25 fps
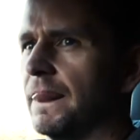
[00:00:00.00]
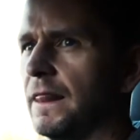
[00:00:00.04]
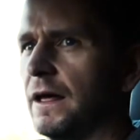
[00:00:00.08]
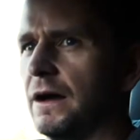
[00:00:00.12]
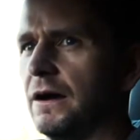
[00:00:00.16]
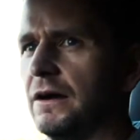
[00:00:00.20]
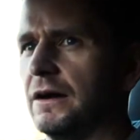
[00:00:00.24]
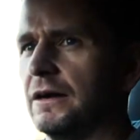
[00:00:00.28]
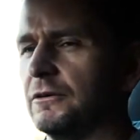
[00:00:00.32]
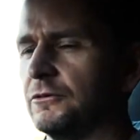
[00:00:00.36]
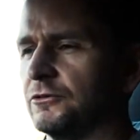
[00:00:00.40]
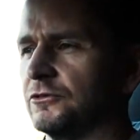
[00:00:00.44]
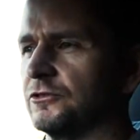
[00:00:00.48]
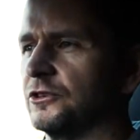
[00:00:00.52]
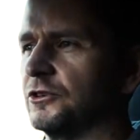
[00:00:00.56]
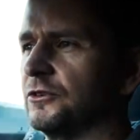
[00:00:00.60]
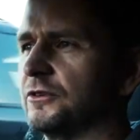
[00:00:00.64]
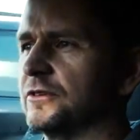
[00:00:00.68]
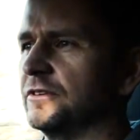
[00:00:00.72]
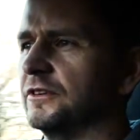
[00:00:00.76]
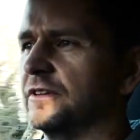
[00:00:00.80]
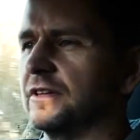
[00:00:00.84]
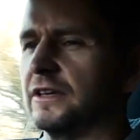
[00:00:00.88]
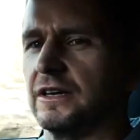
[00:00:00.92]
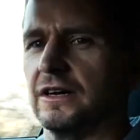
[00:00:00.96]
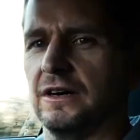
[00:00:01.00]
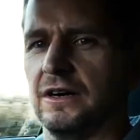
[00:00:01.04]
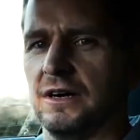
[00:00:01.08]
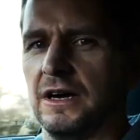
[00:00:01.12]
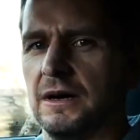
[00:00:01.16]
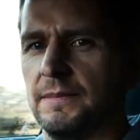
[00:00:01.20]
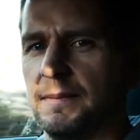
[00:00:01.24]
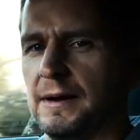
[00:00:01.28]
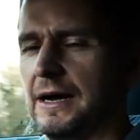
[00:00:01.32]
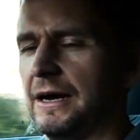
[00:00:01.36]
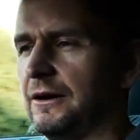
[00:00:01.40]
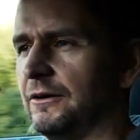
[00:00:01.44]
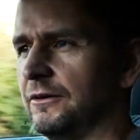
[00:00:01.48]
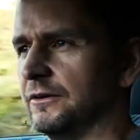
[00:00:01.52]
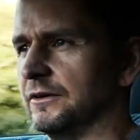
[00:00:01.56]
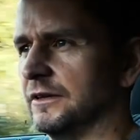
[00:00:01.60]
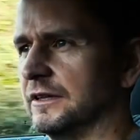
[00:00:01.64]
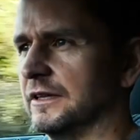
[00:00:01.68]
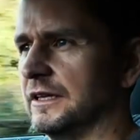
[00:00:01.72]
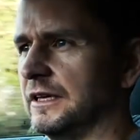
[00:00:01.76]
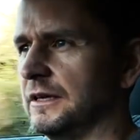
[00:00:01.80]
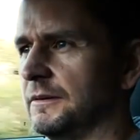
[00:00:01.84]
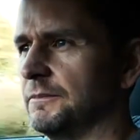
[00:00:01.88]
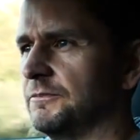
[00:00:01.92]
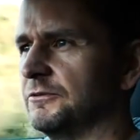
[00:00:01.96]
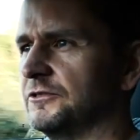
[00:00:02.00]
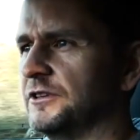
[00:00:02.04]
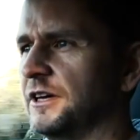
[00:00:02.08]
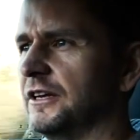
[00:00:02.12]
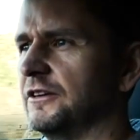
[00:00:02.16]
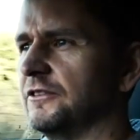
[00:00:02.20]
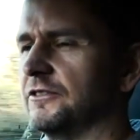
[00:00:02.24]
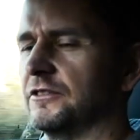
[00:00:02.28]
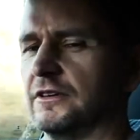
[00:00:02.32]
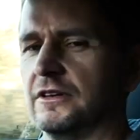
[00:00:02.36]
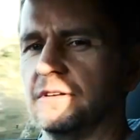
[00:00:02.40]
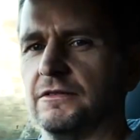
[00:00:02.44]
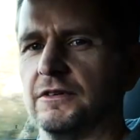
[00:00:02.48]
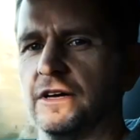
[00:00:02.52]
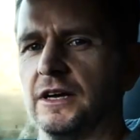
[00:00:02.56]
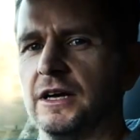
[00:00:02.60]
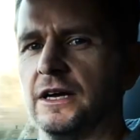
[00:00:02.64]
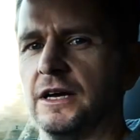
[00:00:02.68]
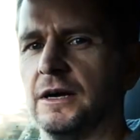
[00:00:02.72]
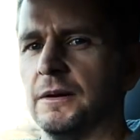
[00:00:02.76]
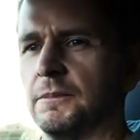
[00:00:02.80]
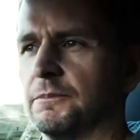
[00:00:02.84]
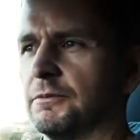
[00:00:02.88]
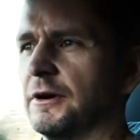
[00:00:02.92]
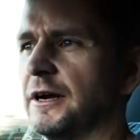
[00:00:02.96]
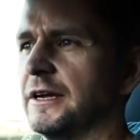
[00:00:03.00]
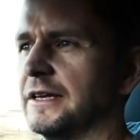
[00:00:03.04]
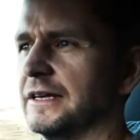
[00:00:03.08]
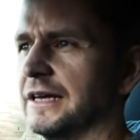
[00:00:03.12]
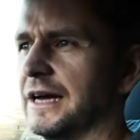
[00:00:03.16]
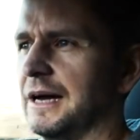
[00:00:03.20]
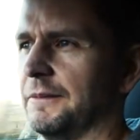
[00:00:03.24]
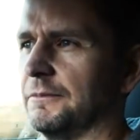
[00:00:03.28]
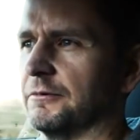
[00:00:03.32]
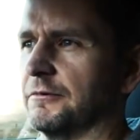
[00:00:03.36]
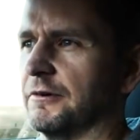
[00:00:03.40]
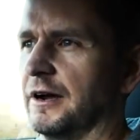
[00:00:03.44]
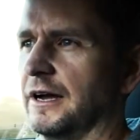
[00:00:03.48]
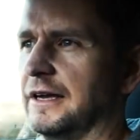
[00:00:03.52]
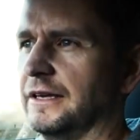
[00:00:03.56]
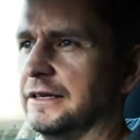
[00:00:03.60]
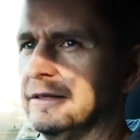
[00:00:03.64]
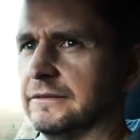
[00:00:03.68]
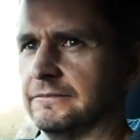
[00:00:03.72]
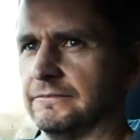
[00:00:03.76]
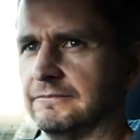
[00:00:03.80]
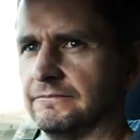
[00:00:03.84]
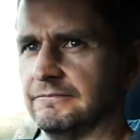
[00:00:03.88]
I was talking to the guy about the potential of a brake upgrade